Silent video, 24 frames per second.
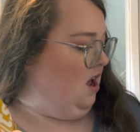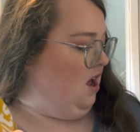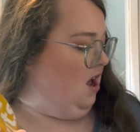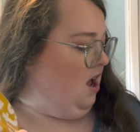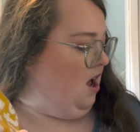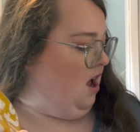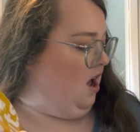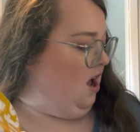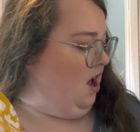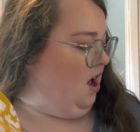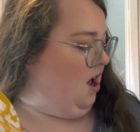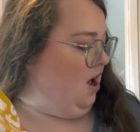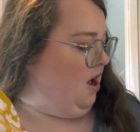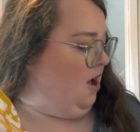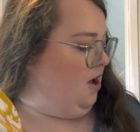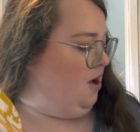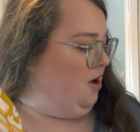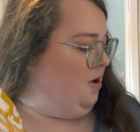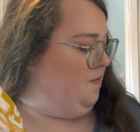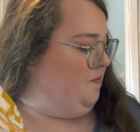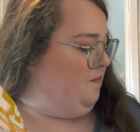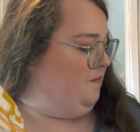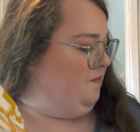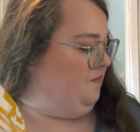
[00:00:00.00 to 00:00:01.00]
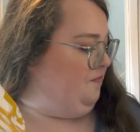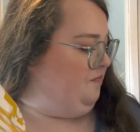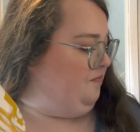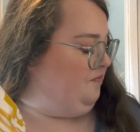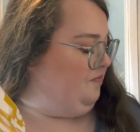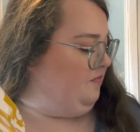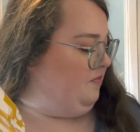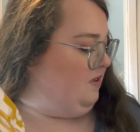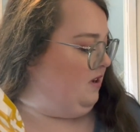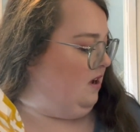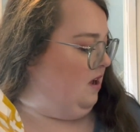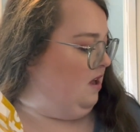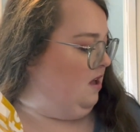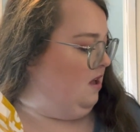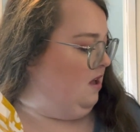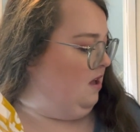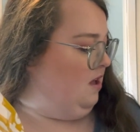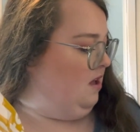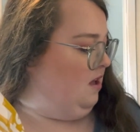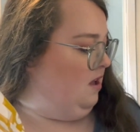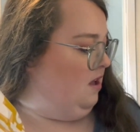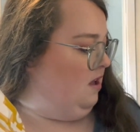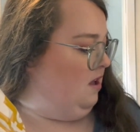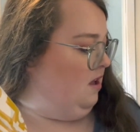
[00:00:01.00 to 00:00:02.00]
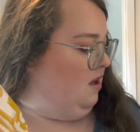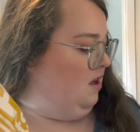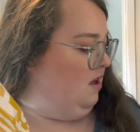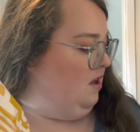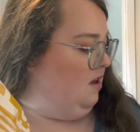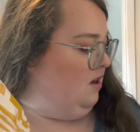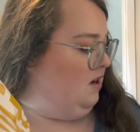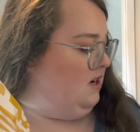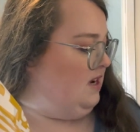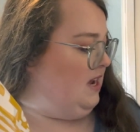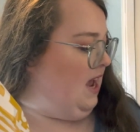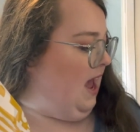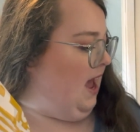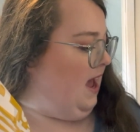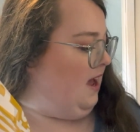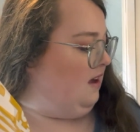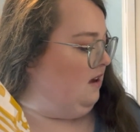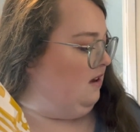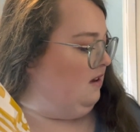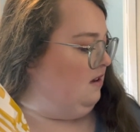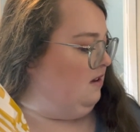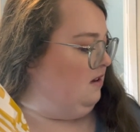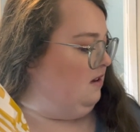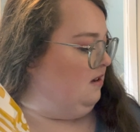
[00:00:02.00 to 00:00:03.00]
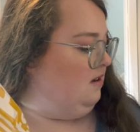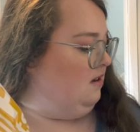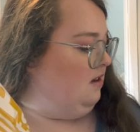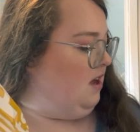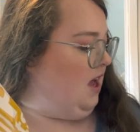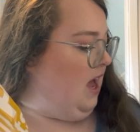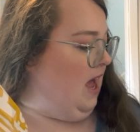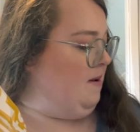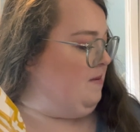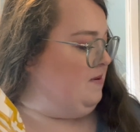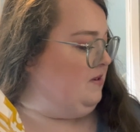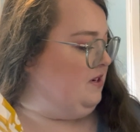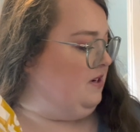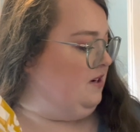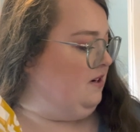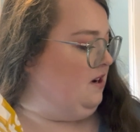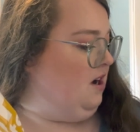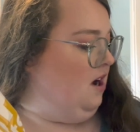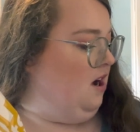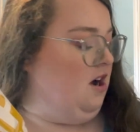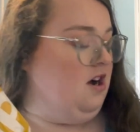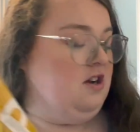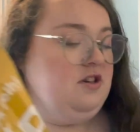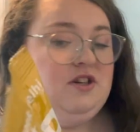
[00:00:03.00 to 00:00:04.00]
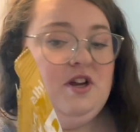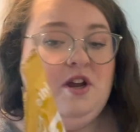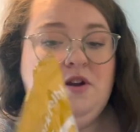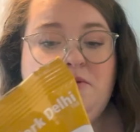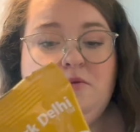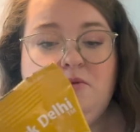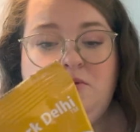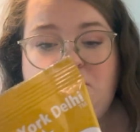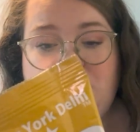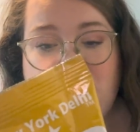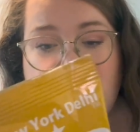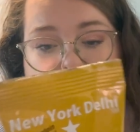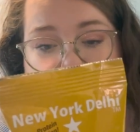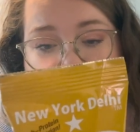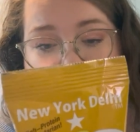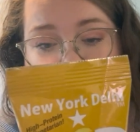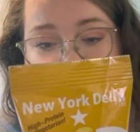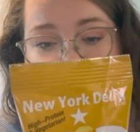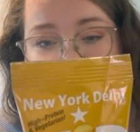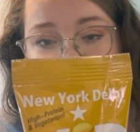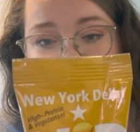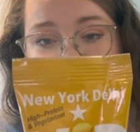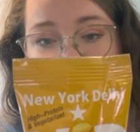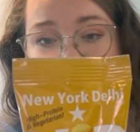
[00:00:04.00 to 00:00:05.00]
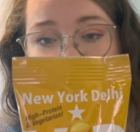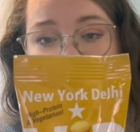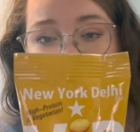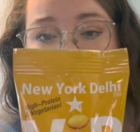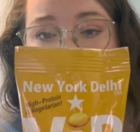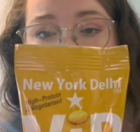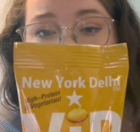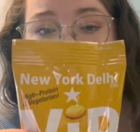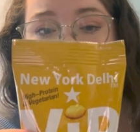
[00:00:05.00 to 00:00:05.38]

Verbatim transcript: um yeah amazon ocado or their website